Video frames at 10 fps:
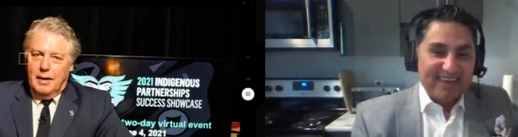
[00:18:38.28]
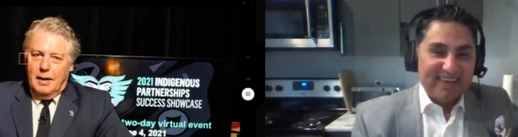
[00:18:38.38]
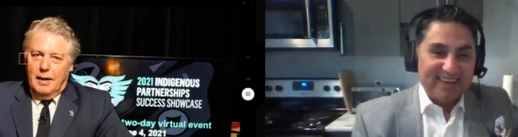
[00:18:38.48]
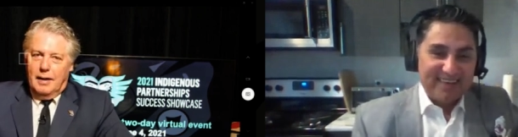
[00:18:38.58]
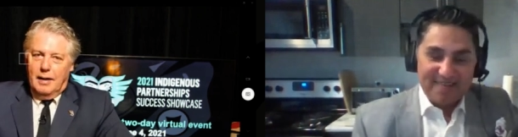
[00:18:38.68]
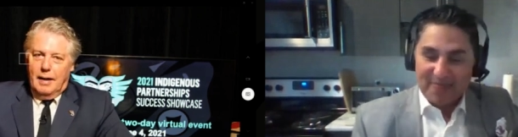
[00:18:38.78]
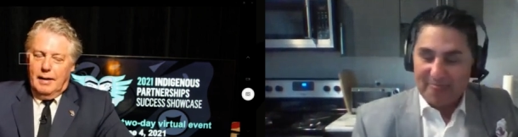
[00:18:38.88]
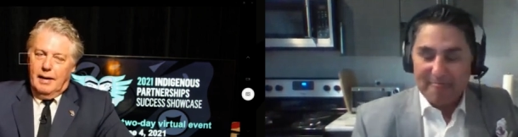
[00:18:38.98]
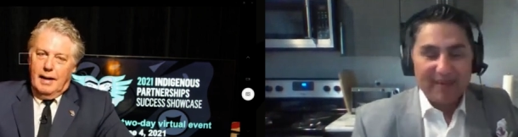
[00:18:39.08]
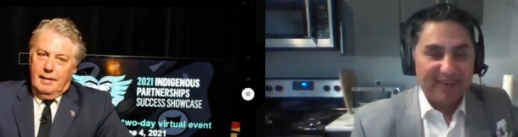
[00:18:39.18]
Speaker 1: Uh,
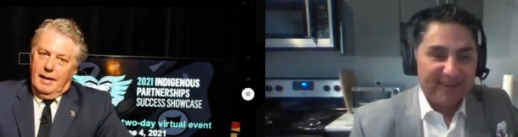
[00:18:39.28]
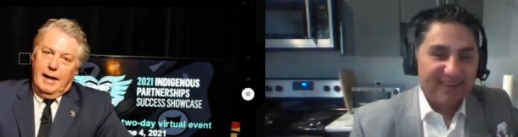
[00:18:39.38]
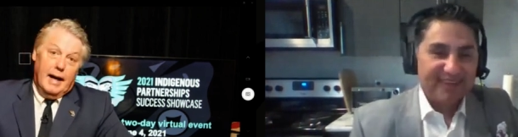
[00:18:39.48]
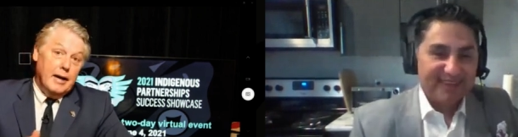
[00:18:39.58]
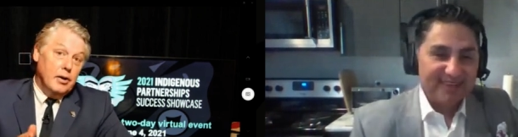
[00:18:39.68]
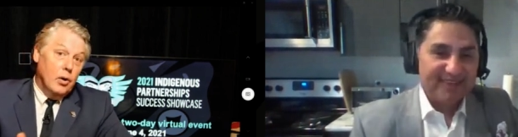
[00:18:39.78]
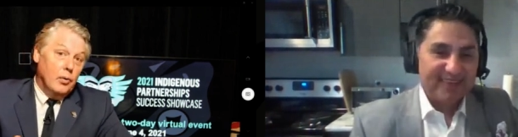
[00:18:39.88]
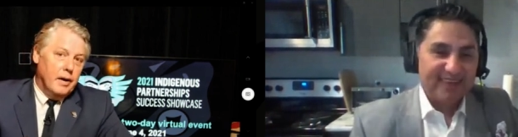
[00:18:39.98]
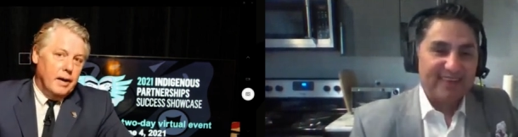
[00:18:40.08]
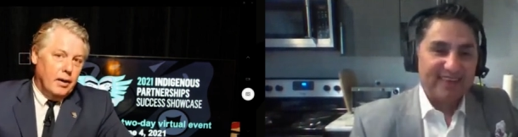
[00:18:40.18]
and and and I
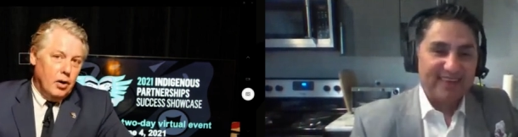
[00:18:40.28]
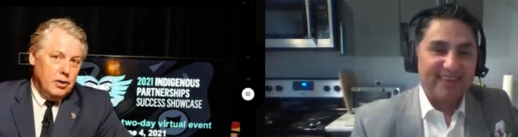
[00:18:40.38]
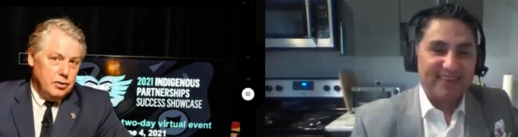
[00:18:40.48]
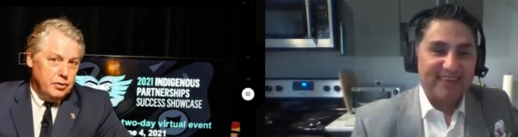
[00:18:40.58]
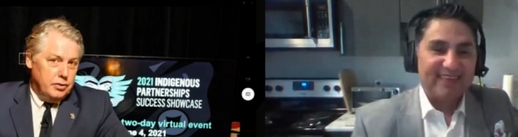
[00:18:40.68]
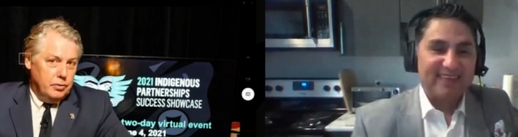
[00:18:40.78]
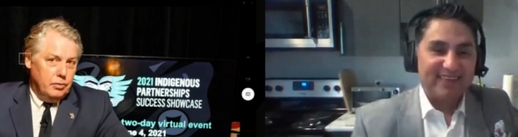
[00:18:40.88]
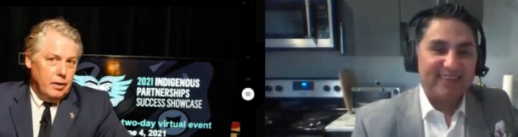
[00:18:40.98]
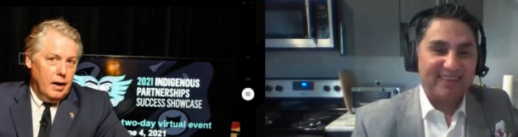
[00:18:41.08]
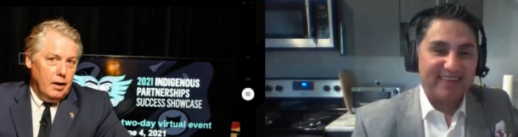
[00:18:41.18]
know that it causes
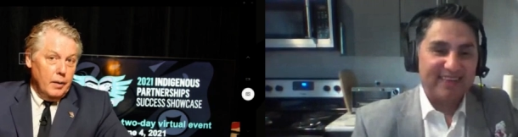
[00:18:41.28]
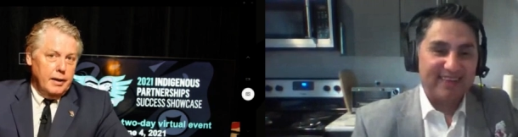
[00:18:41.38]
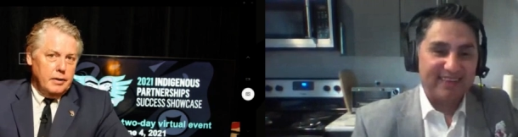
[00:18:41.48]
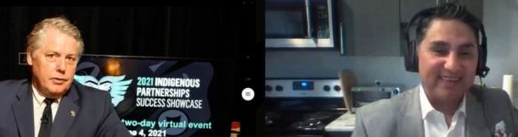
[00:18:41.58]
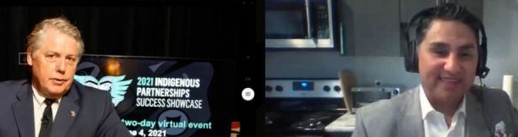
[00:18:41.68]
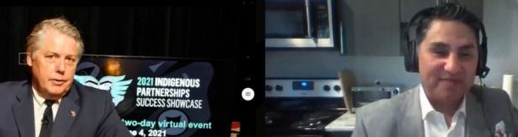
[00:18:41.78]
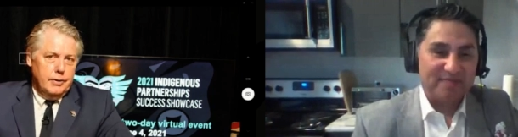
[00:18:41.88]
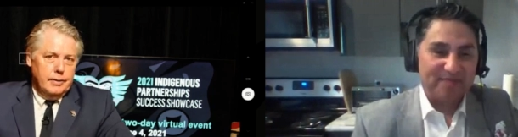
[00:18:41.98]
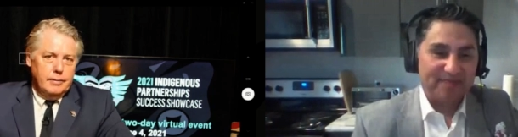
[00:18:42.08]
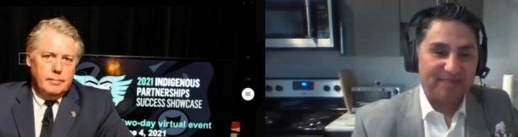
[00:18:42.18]
you uh, great
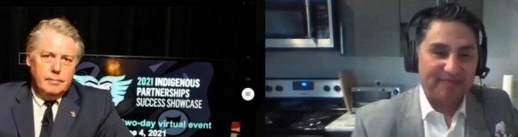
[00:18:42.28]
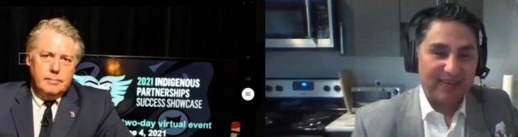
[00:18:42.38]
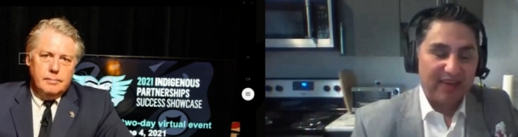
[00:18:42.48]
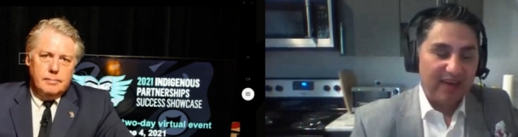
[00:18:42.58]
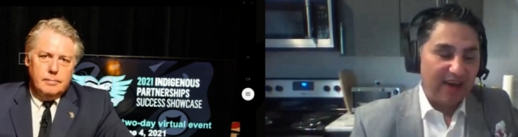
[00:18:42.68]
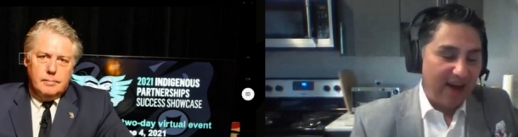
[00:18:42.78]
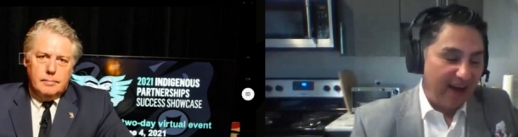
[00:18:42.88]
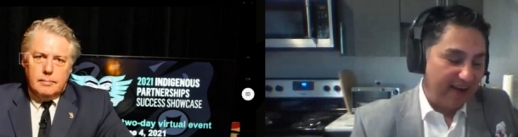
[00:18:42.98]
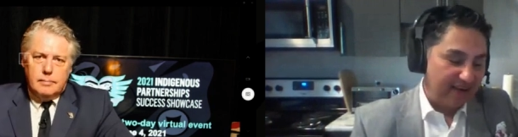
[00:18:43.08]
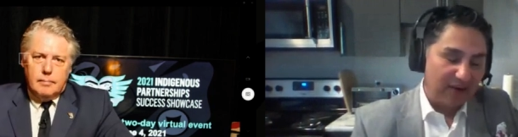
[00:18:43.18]
concern.
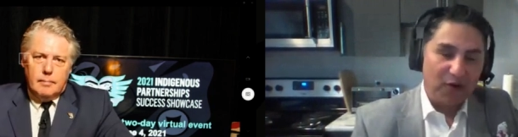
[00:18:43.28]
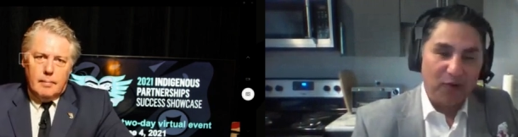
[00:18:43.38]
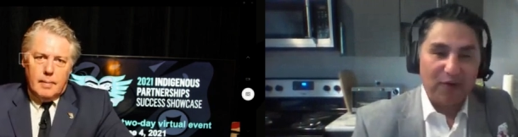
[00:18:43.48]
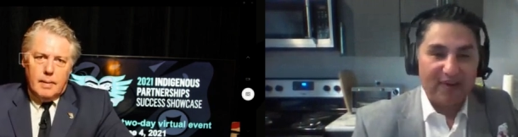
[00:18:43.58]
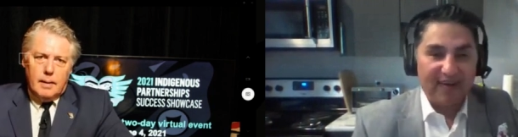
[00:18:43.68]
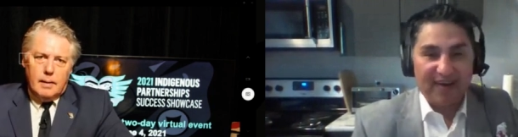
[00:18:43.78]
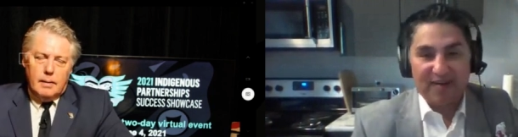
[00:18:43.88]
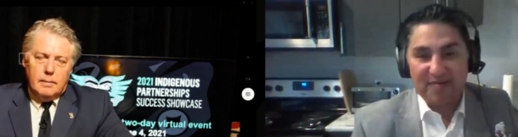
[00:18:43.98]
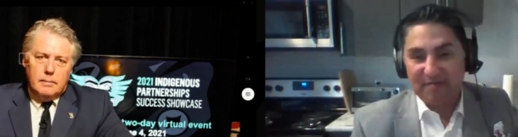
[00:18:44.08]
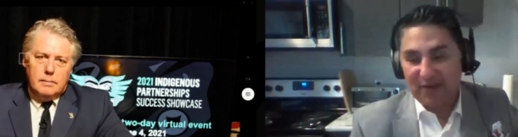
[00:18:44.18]
Uh, no,
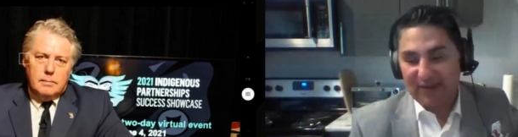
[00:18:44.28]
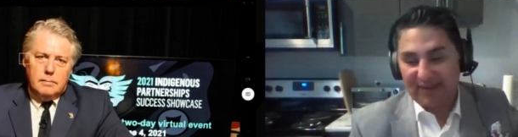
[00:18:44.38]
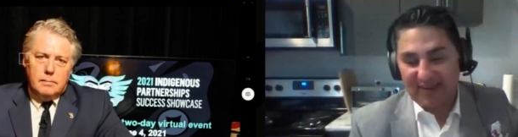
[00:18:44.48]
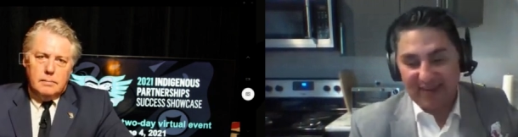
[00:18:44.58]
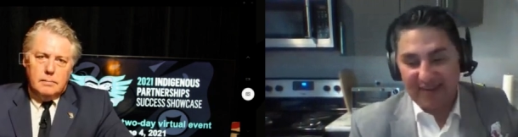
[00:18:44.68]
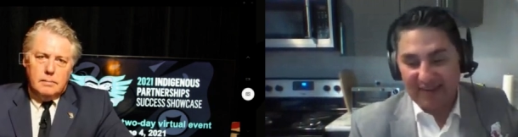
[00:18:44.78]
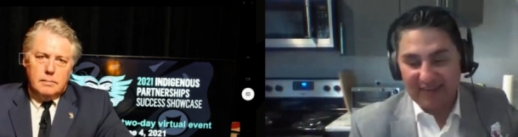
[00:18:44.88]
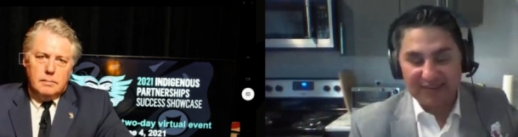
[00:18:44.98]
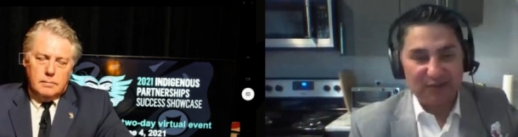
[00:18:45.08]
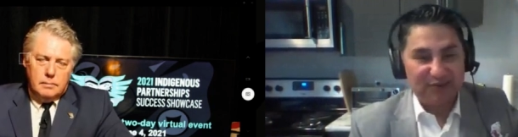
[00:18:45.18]
um,
Speaker 2: look,
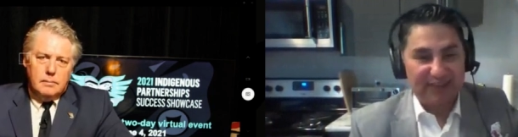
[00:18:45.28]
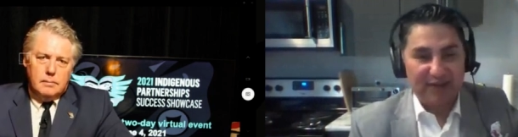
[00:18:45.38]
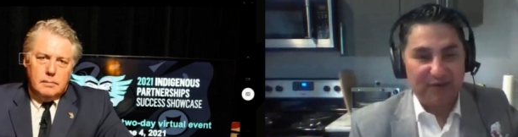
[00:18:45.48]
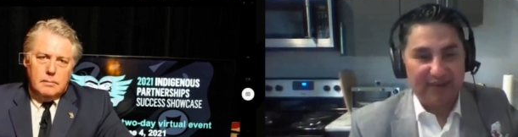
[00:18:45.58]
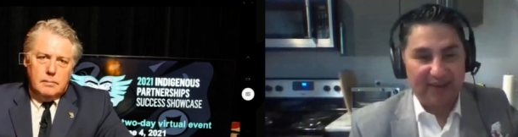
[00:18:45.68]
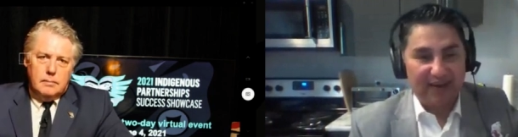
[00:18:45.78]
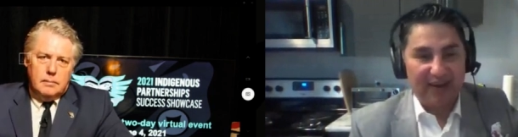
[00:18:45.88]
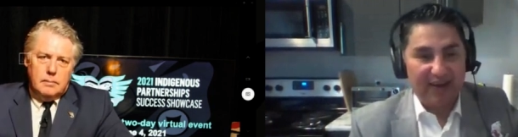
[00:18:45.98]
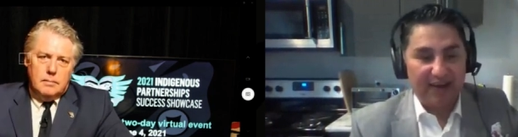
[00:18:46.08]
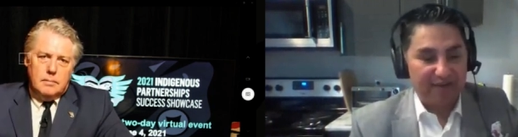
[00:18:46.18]
it's no secret that
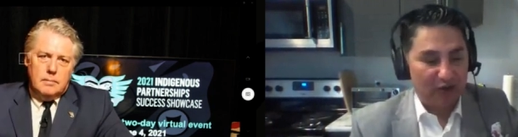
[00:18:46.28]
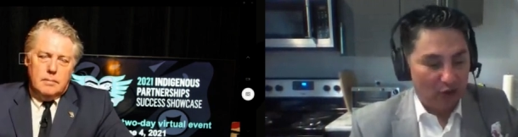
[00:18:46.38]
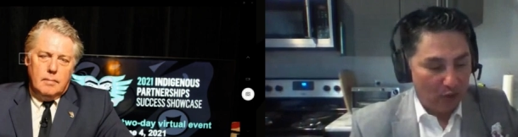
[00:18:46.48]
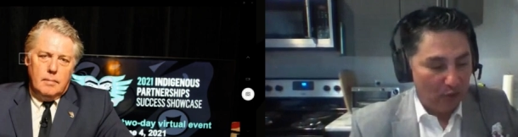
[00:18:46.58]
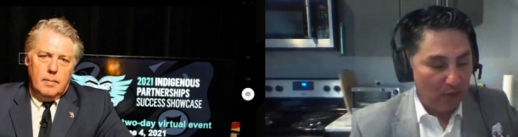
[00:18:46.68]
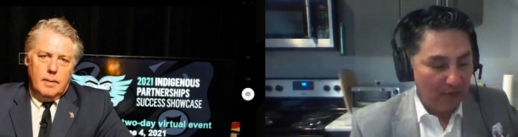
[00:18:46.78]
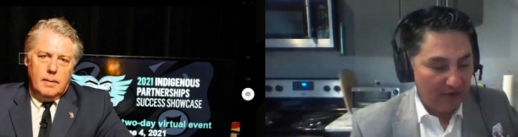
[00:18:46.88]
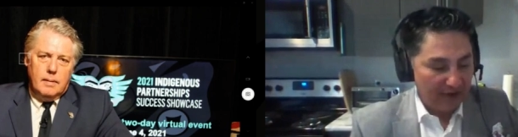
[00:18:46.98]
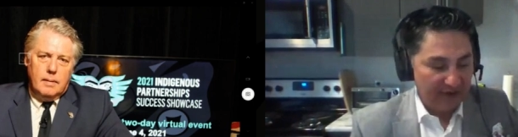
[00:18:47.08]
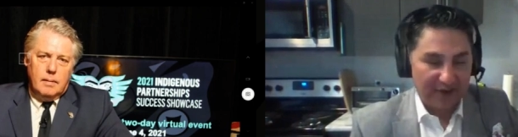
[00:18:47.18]
I have no,
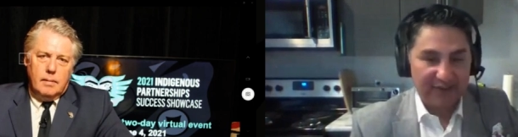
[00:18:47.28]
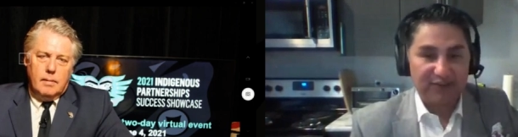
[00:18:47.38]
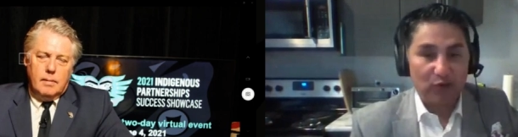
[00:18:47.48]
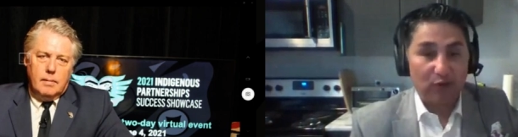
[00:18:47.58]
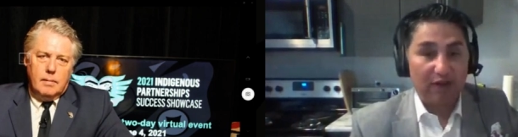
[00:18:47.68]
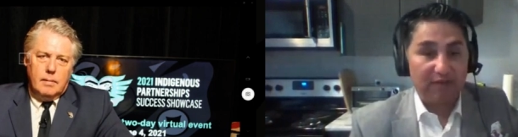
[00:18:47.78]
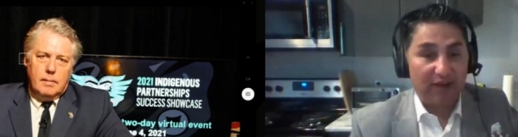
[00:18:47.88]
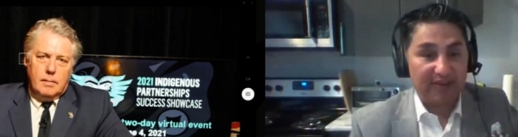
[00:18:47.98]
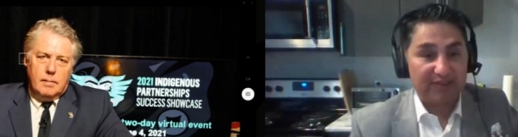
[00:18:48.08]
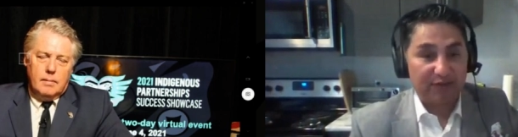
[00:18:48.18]
uh, there is no love
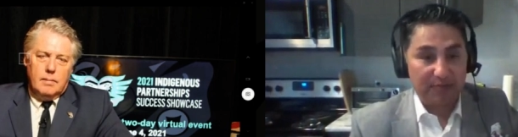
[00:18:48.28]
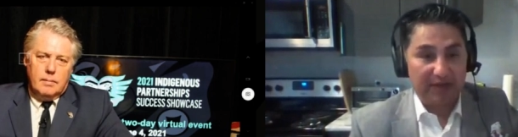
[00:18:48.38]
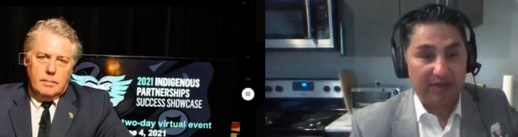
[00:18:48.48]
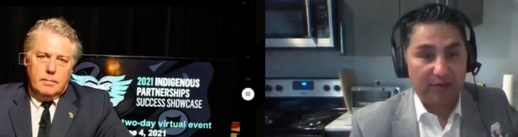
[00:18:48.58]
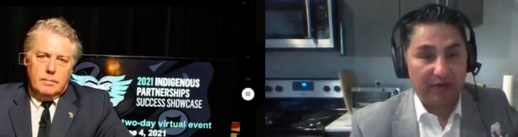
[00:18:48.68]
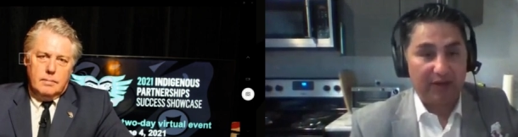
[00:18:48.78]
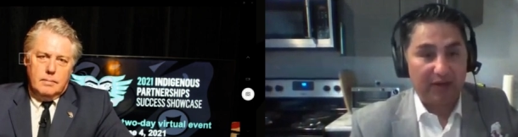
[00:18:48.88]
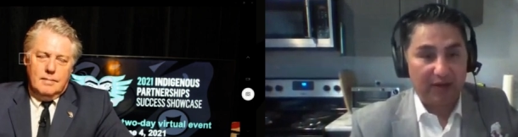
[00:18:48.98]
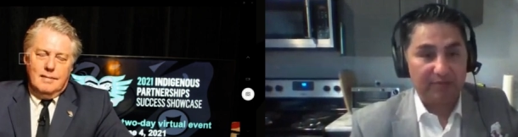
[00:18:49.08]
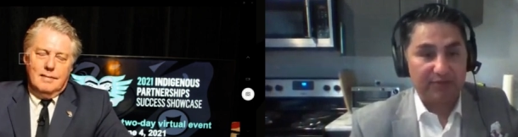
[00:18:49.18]
lost for me when
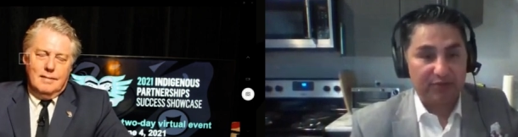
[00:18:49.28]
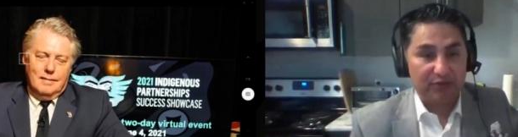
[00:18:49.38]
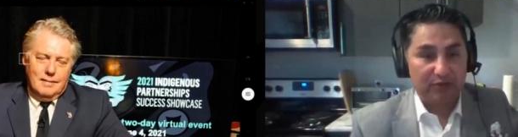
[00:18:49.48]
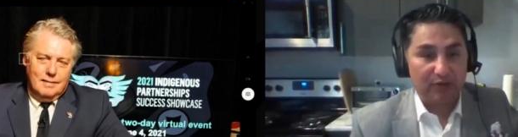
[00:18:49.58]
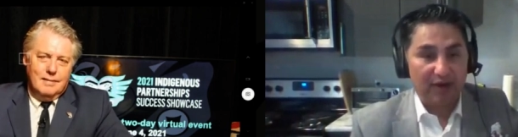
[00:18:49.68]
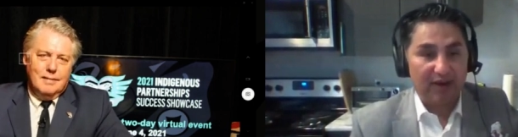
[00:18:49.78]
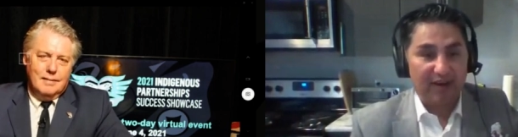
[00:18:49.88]
it comes to